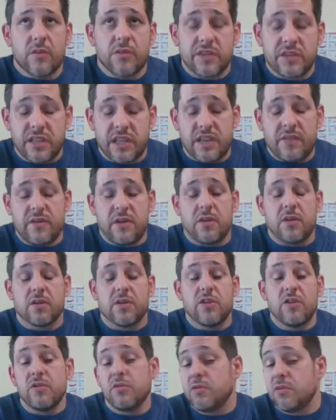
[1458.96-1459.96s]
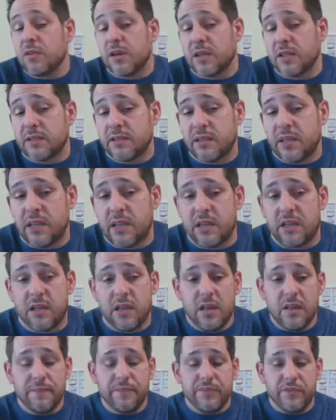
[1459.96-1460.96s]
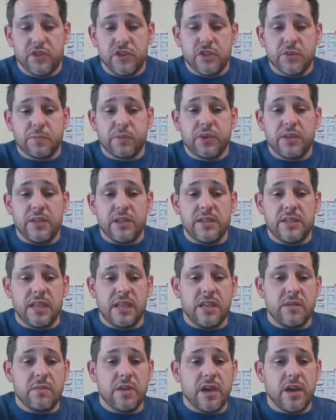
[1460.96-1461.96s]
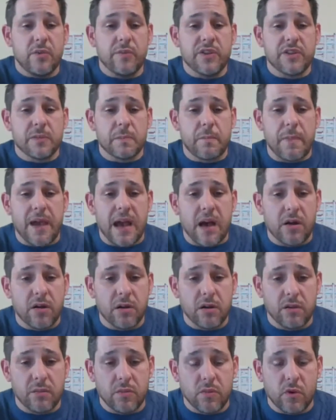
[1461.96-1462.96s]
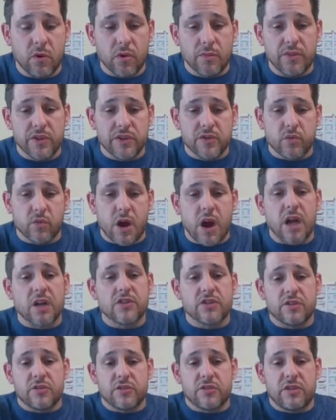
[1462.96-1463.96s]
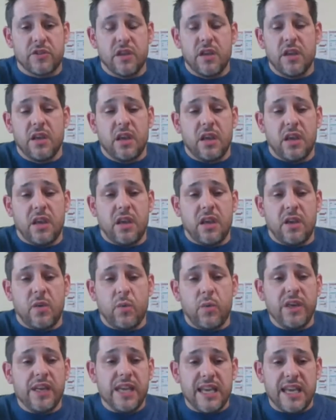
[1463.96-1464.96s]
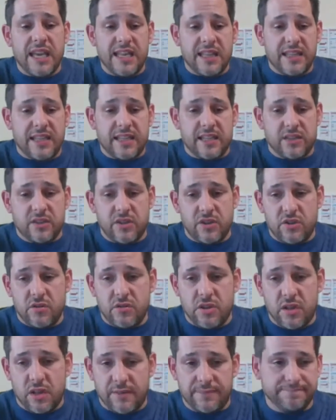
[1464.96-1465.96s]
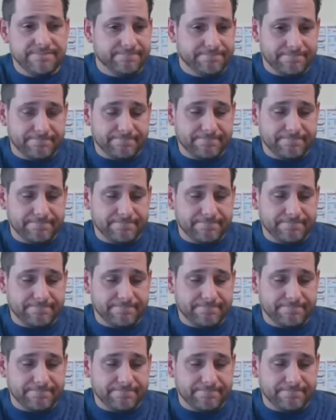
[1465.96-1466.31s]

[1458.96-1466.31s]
receive it or you do not see it, just please email Miss Malcolm or Miss Rogers, and we can get that to you then.